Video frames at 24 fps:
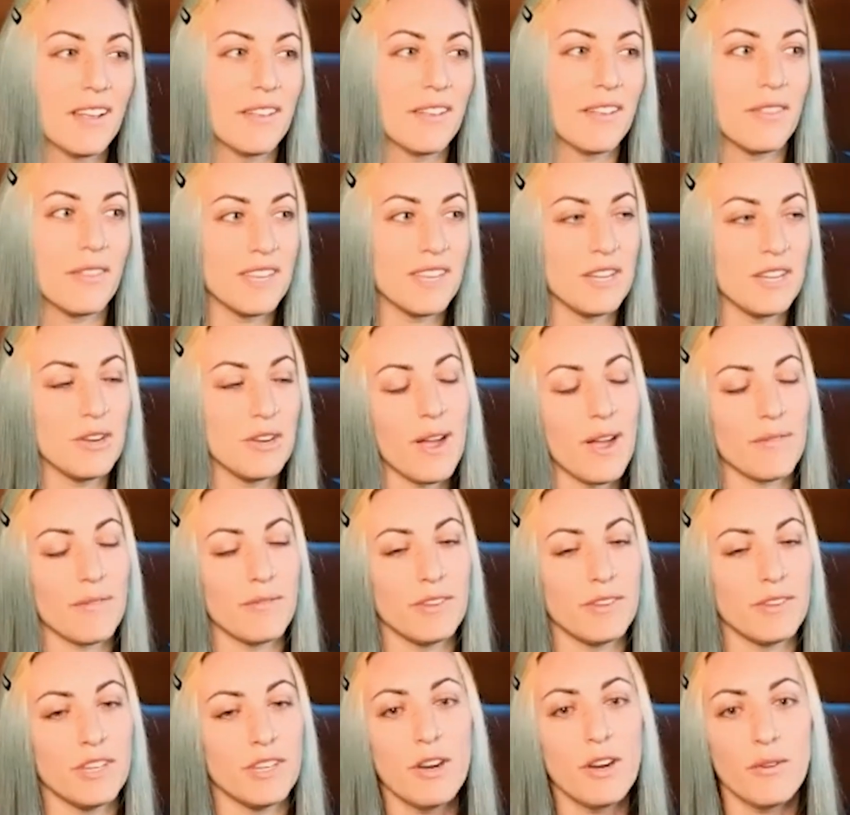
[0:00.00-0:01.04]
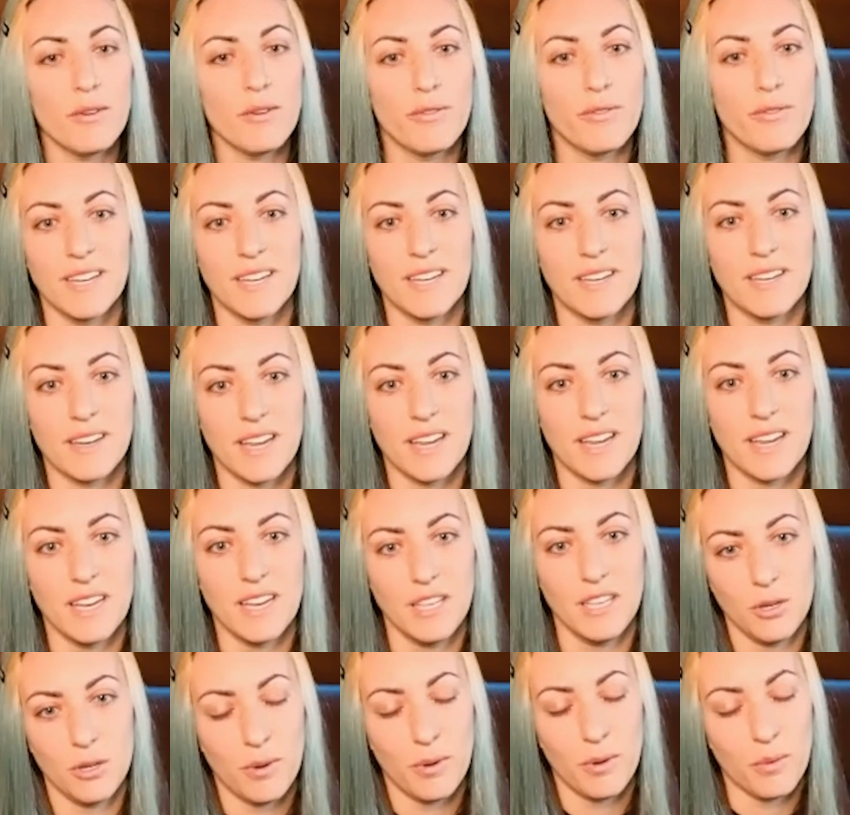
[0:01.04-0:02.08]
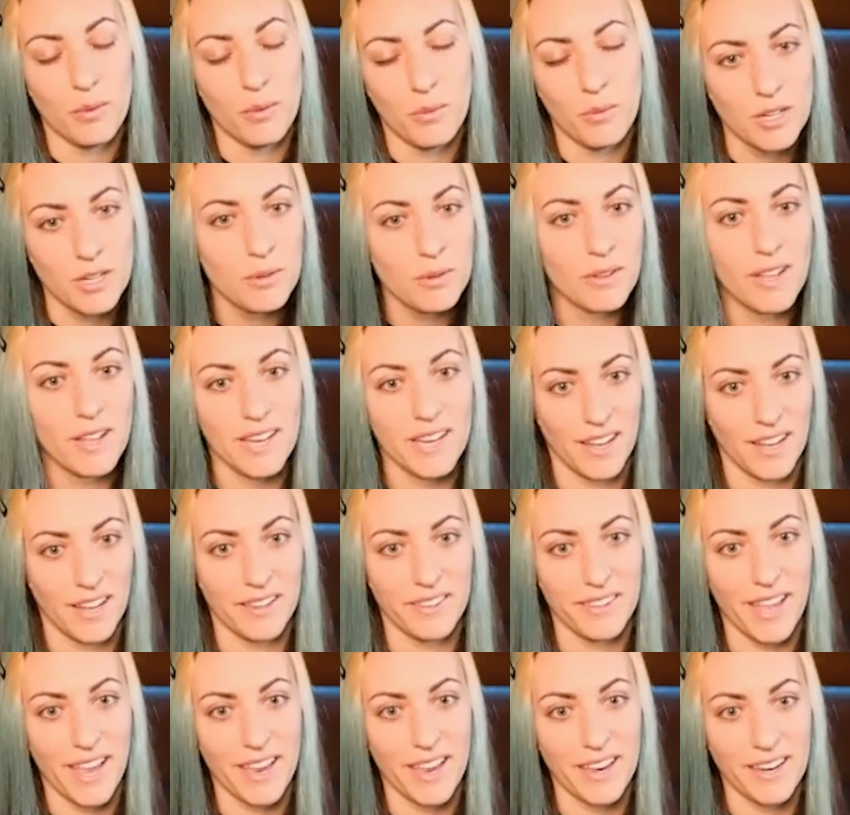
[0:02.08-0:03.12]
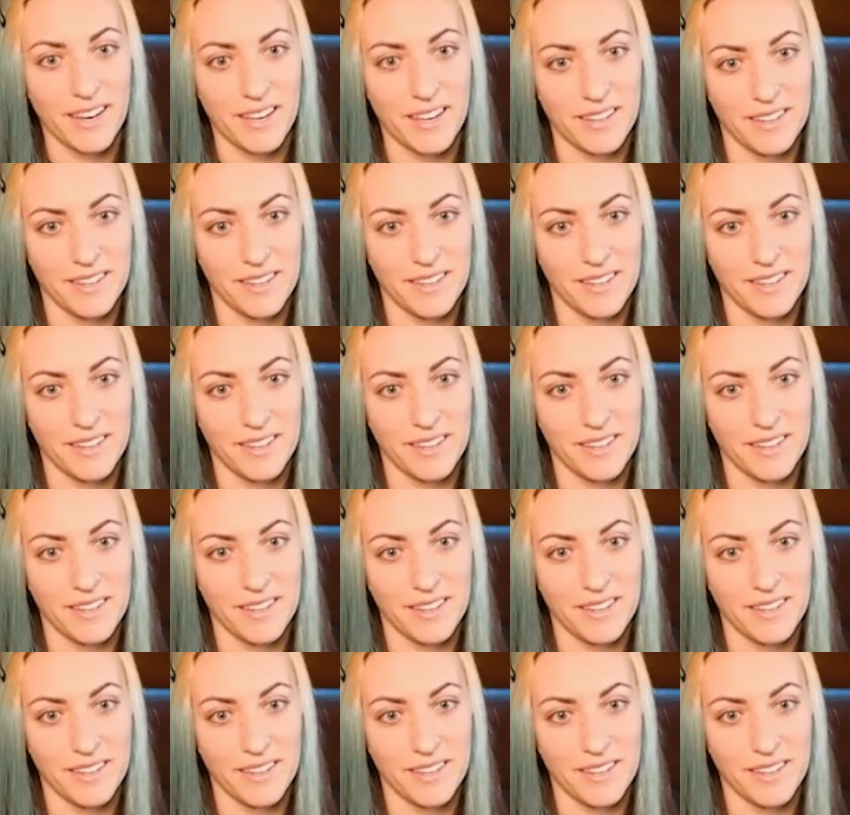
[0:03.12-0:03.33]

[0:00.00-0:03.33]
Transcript: Then you have your feed and you put what you like on that.